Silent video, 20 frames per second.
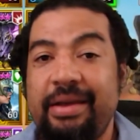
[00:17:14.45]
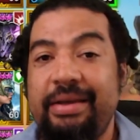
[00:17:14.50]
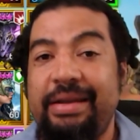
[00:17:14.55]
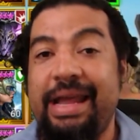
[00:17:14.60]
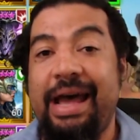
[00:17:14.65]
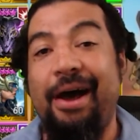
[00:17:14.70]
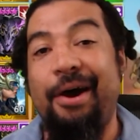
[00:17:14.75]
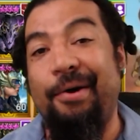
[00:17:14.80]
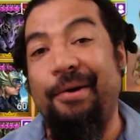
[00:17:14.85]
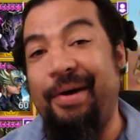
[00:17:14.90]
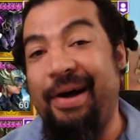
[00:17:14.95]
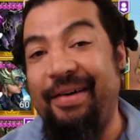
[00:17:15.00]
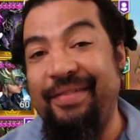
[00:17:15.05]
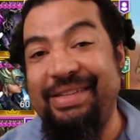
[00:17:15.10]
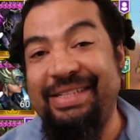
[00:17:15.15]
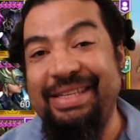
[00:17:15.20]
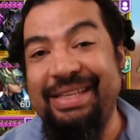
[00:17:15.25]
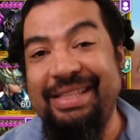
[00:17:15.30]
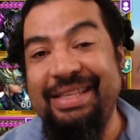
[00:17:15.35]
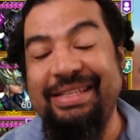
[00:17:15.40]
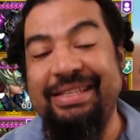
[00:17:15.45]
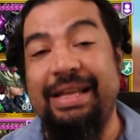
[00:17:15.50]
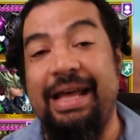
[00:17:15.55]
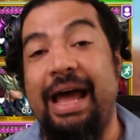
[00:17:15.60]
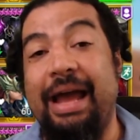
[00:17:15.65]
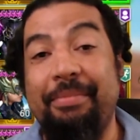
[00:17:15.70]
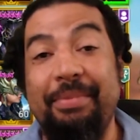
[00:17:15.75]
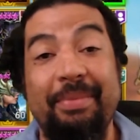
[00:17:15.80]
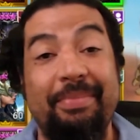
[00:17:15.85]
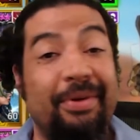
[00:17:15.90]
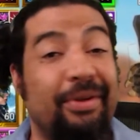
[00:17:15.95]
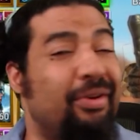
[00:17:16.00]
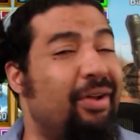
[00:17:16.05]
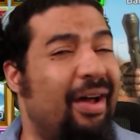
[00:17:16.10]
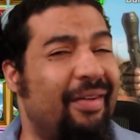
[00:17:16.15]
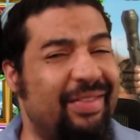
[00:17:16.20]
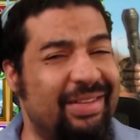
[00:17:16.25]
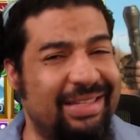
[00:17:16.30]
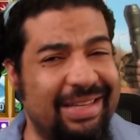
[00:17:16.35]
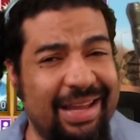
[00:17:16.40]
Now, obviously this is a hybrid build.
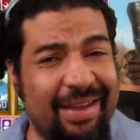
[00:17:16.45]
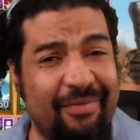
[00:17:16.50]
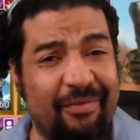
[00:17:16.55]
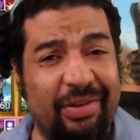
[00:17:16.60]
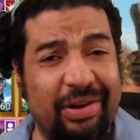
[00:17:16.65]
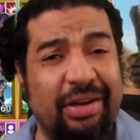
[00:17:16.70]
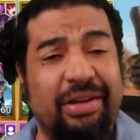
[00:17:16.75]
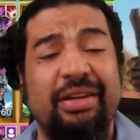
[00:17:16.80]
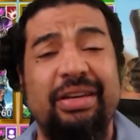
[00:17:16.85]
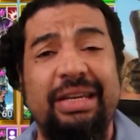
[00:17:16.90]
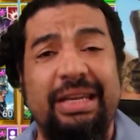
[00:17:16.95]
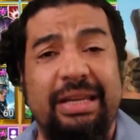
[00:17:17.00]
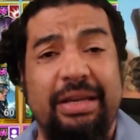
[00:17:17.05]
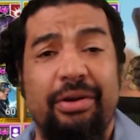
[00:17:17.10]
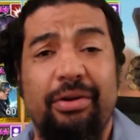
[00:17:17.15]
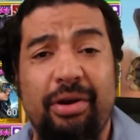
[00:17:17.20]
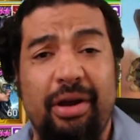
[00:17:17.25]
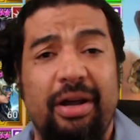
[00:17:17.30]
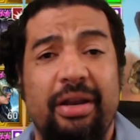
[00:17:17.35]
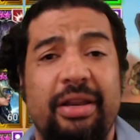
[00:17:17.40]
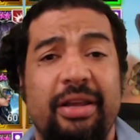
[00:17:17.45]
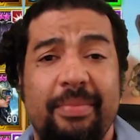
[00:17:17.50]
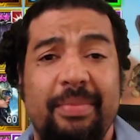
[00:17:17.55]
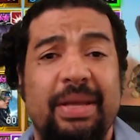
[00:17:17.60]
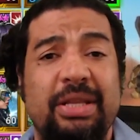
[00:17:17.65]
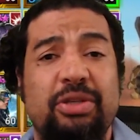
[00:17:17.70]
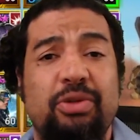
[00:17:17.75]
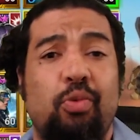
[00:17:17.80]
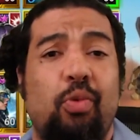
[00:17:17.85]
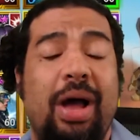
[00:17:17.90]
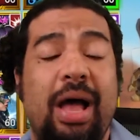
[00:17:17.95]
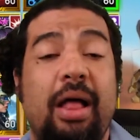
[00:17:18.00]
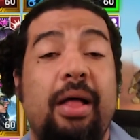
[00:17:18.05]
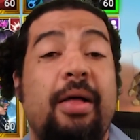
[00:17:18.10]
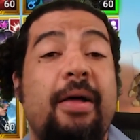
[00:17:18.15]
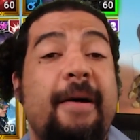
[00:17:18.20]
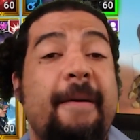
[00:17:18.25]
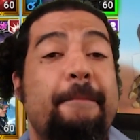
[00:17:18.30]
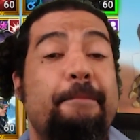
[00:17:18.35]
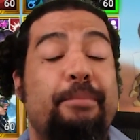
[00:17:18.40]
Obviously I have very good gear on him as
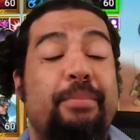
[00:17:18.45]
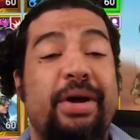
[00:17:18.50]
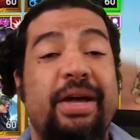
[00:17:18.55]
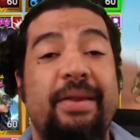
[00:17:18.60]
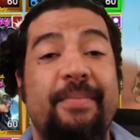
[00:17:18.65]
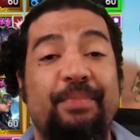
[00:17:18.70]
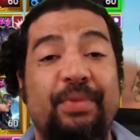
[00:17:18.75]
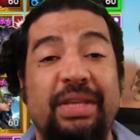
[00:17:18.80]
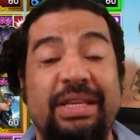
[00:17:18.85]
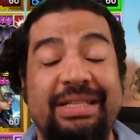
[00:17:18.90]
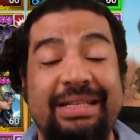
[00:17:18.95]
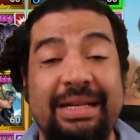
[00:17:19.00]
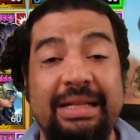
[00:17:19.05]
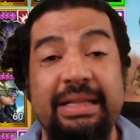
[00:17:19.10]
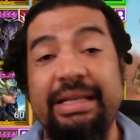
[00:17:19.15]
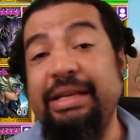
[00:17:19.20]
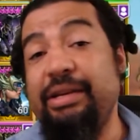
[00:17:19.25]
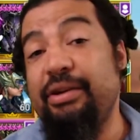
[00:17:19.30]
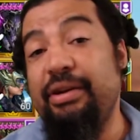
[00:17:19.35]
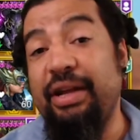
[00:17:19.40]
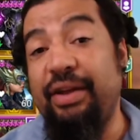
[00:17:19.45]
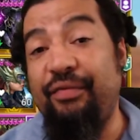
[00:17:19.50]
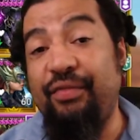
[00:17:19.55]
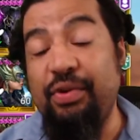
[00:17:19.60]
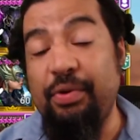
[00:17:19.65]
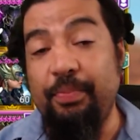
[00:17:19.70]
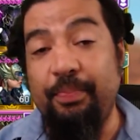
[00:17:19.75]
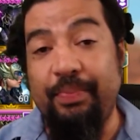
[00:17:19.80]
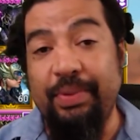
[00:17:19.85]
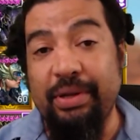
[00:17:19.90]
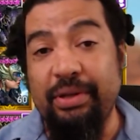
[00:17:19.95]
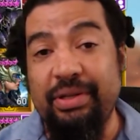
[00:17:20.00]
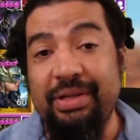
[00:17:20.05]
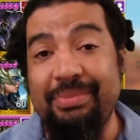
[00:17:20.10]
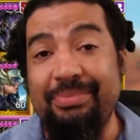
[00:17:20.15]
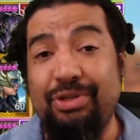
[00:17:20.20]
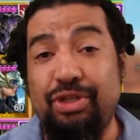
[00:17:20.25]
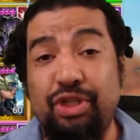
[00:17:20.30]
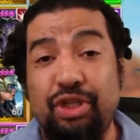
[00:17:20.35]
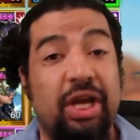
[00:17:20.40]
well, but it's clear if you build
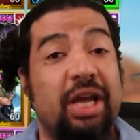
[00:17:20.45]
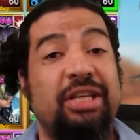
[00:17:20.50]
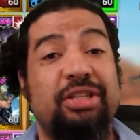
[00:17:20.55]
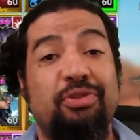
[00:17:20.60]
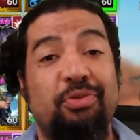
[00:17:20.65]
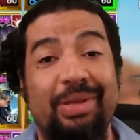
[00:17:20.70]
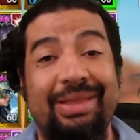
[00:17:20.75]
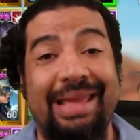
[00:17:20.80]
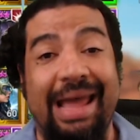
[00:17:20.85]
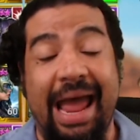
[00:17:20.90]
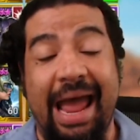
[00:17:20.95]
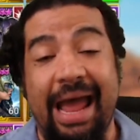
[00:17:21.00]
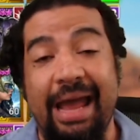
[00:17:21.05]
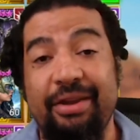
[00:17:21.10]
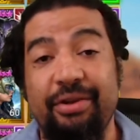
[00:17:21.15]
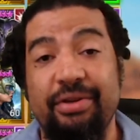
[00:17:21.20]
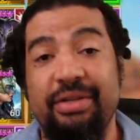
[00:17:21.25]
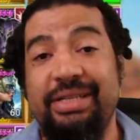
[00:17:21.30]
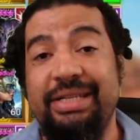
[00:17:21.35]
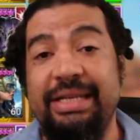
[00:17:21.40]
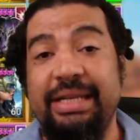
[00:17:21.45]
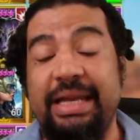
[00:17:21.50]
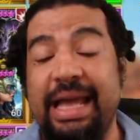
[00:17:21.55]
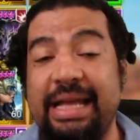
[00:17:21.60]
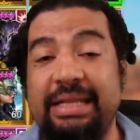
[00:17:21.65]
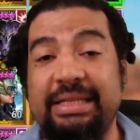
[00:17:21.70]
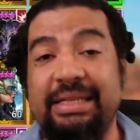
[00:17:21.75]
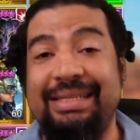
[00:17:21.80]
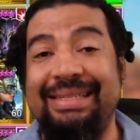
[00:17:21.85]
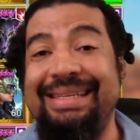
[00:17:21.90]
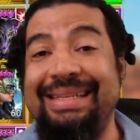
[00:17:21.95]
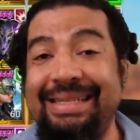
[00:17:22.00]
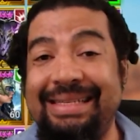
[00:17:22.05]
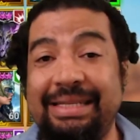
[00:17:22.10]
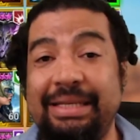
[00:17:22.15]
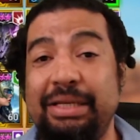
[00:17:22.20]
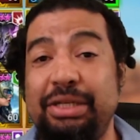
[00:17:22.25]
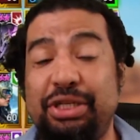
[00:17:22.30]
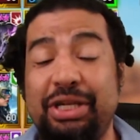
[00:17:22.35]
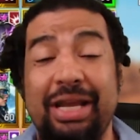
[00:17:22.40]
him just with accuracy as a
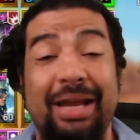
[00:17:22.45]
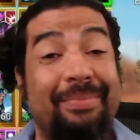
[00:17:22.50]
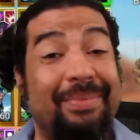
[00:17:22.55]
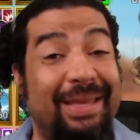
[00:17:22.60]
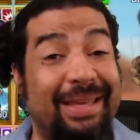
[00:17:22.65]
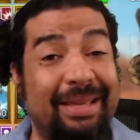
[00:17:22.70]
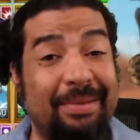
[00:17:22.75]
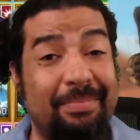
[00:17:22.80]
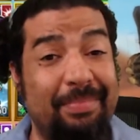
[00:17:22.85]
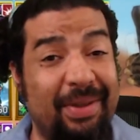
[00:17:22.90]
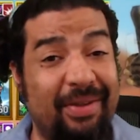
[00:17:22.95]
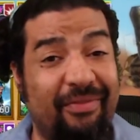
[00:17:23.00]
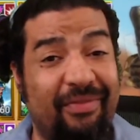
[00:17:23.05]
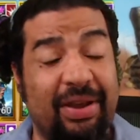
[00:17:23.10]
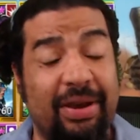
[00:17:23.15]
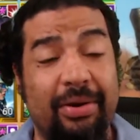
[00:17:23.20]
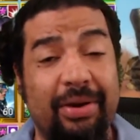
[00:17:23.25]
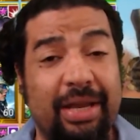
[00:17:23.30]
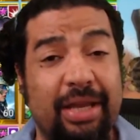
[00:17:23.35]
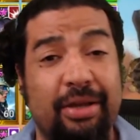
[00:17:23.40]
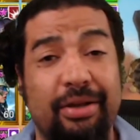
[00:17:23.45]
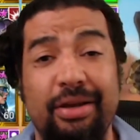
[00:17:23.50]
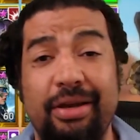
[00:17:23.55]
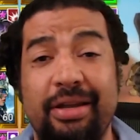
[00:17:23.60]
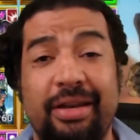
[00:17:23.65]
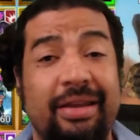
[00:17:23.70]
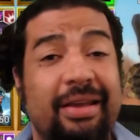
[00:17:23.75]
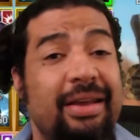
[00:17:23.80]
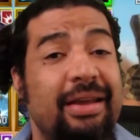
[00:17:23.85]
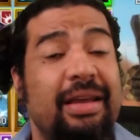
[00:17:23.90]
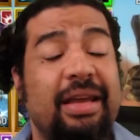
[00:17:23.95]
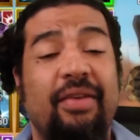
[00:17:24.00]
CC champ, he can be very good.